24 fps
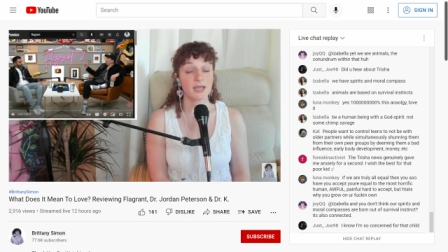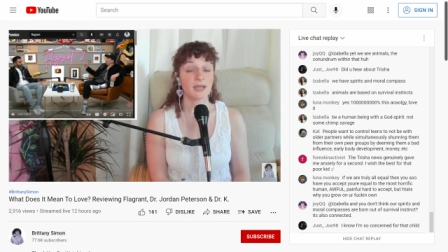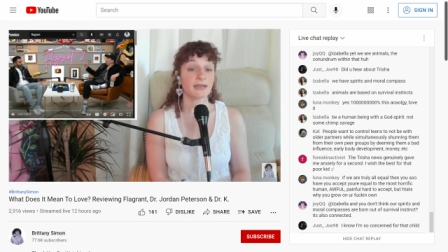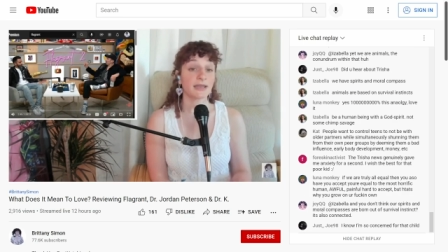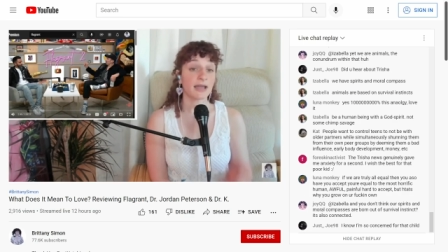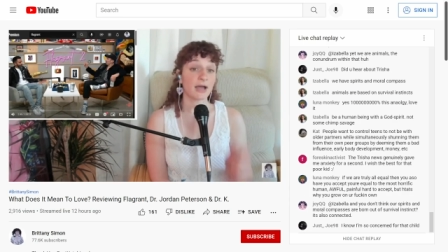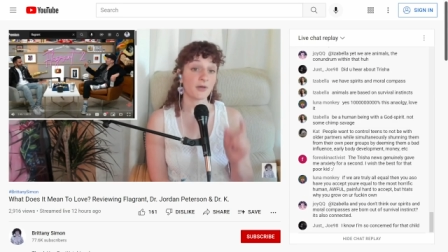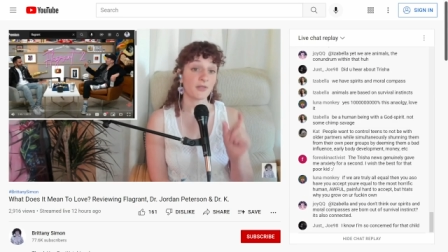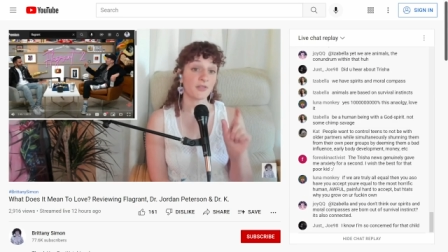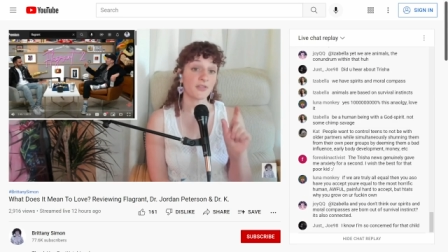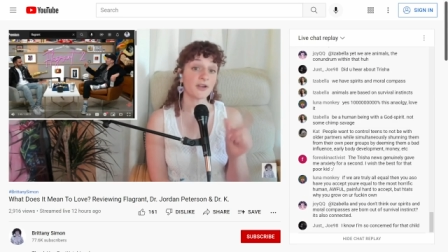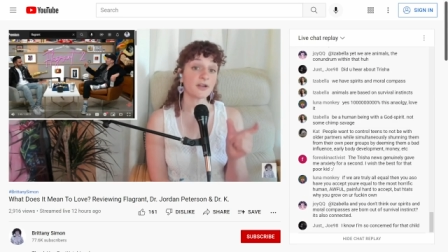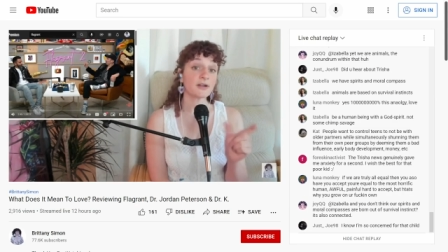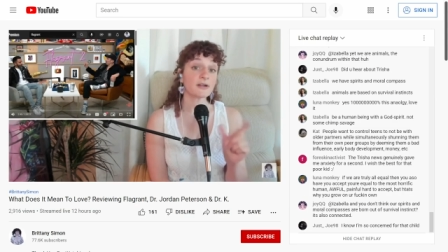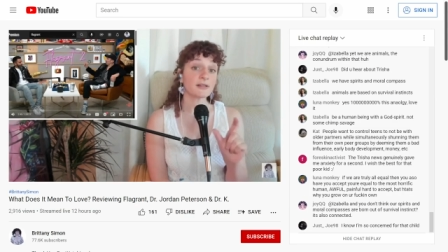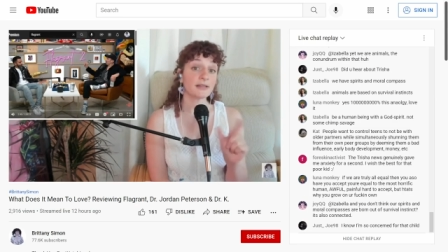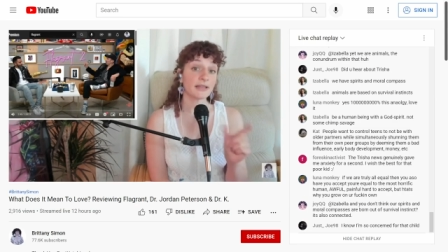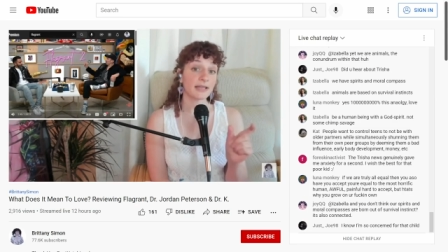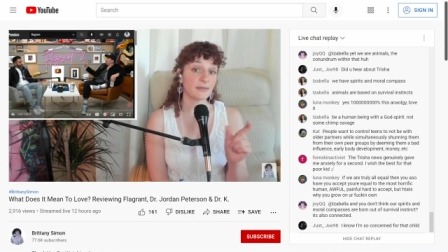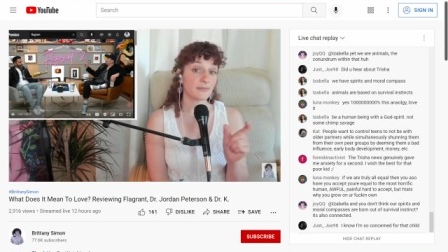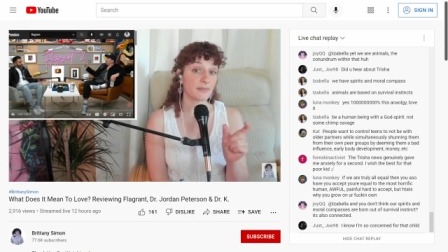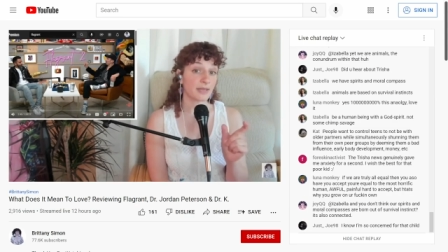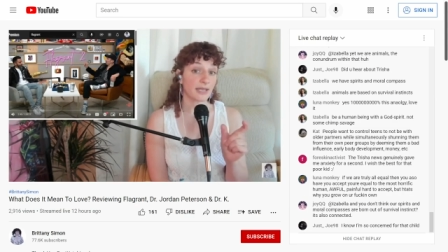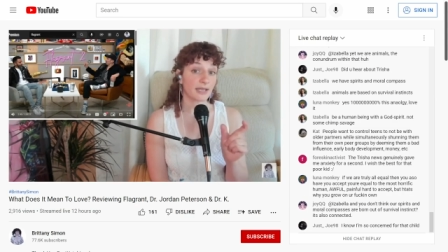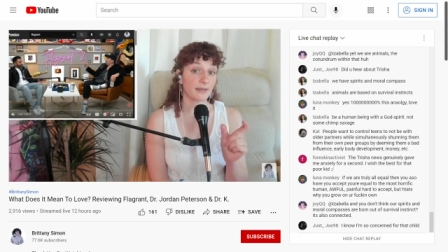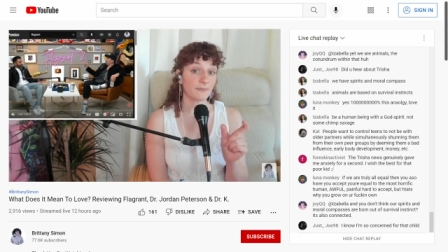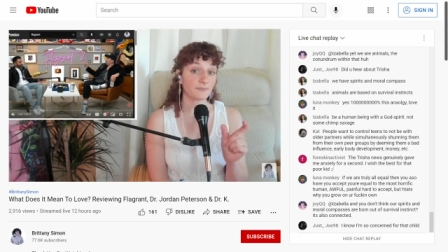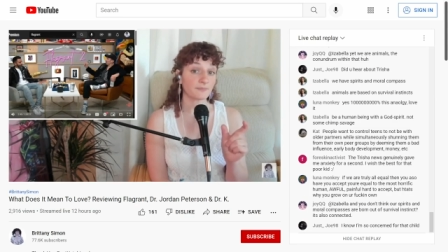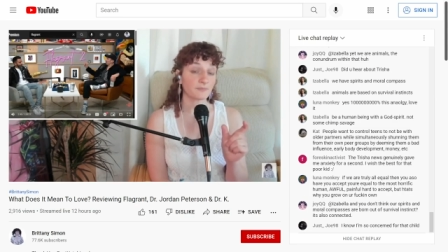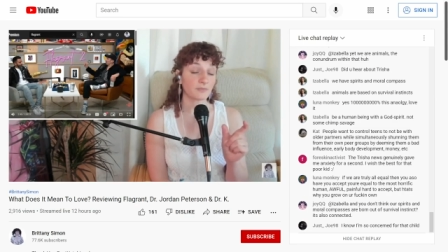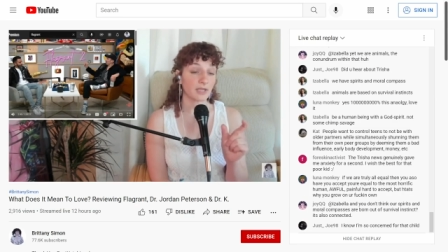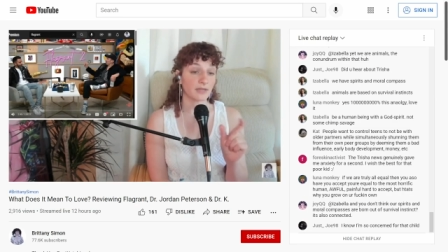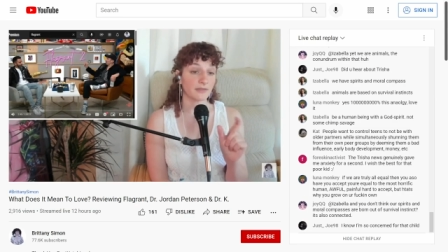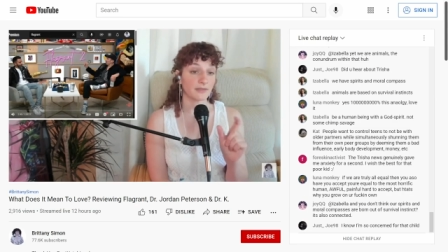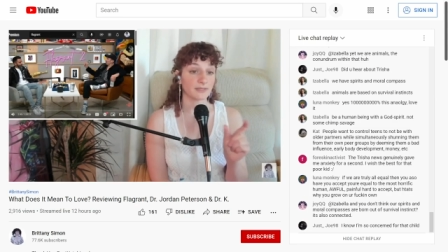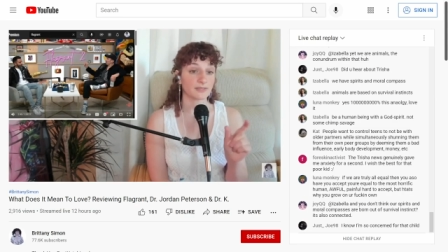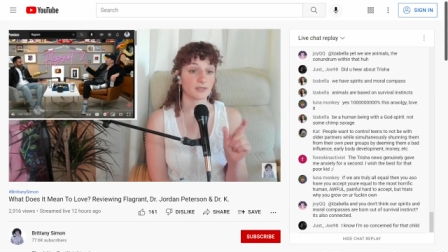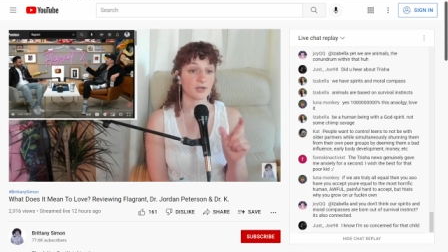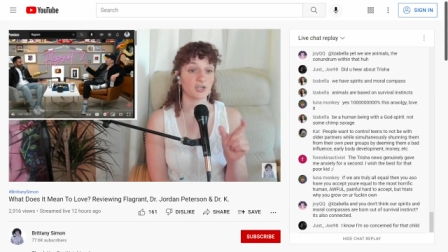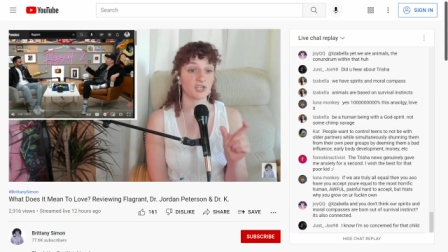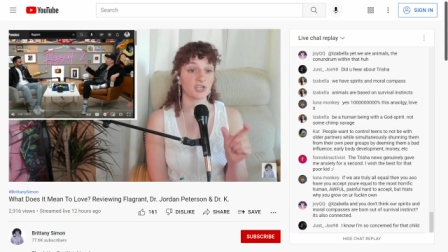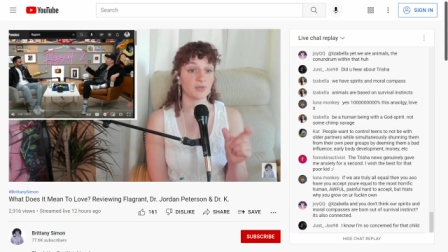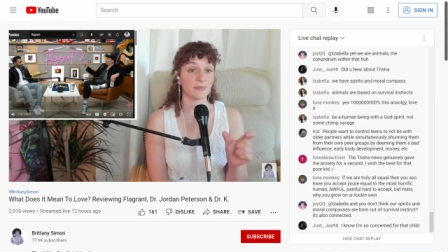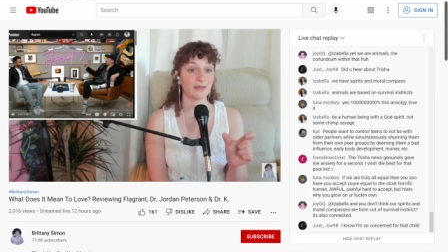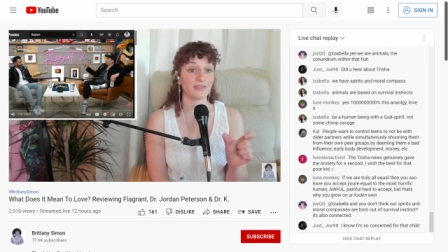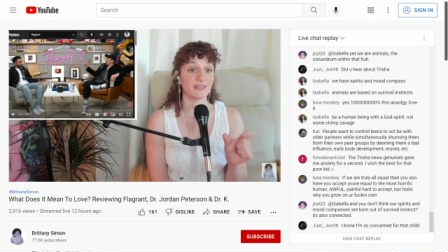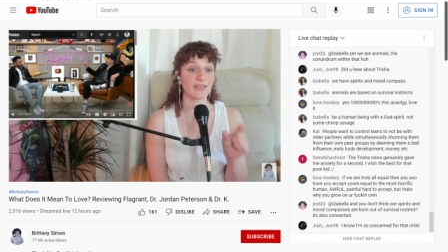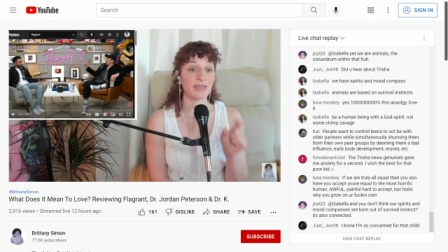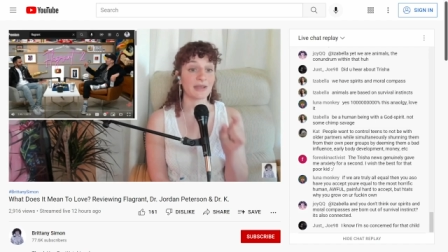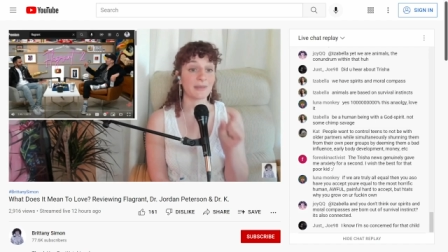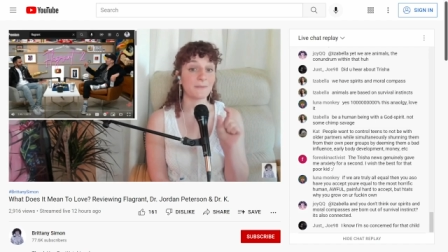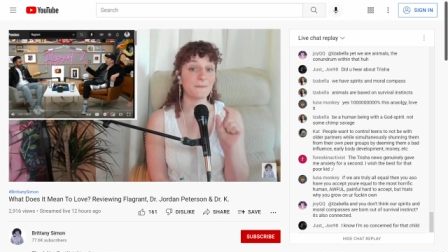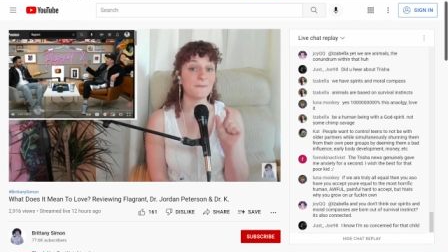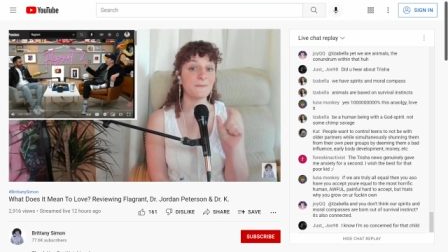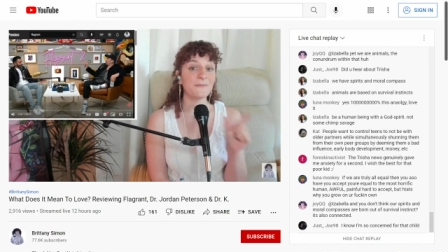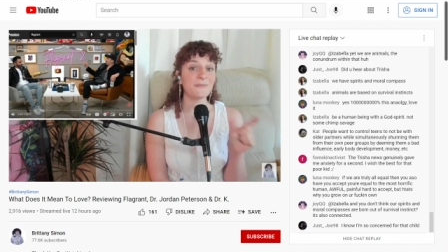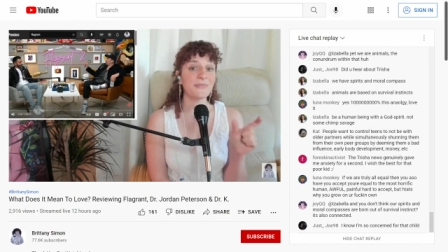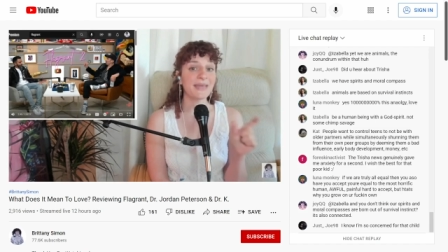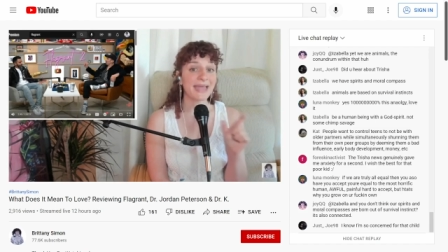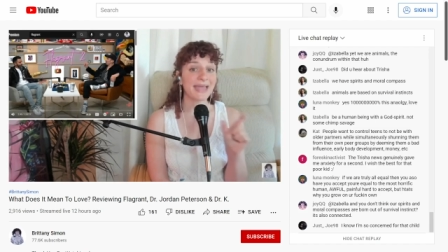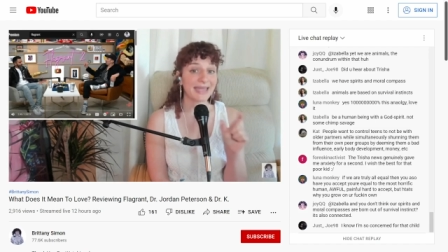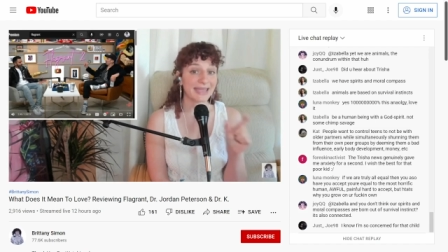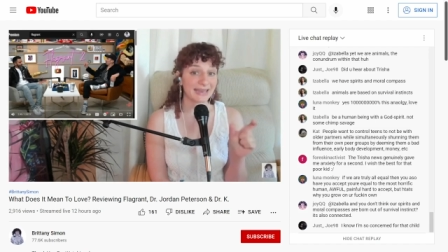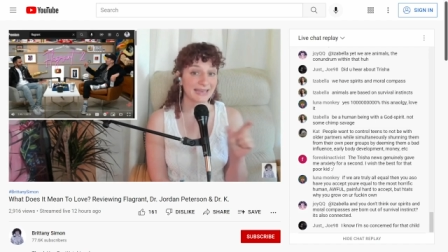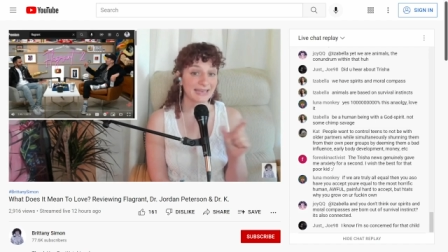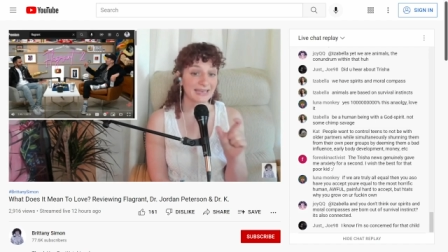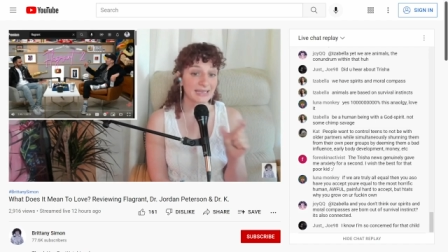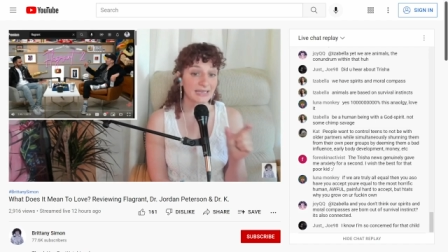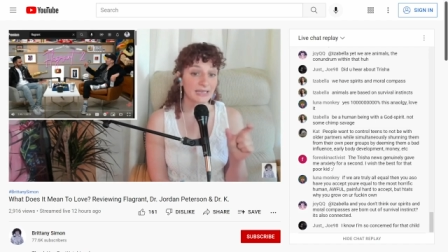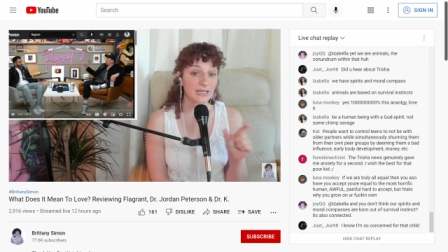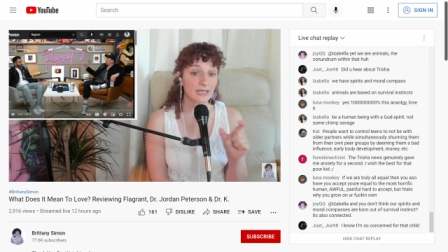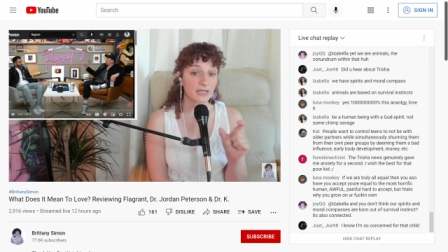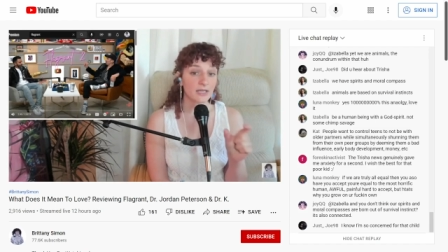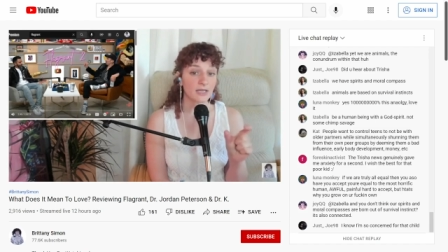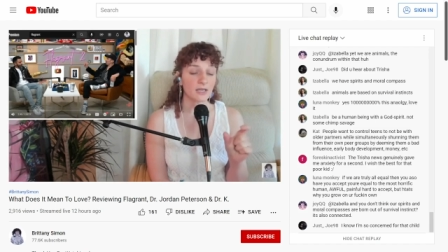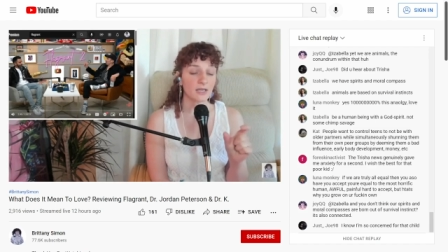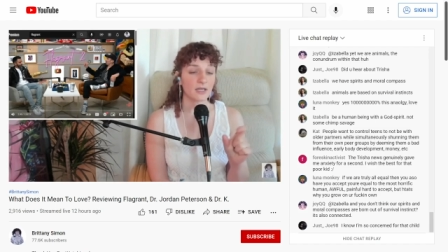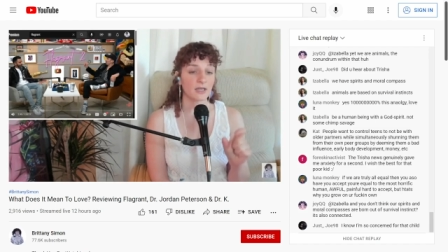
Now they're claiming in this argument that men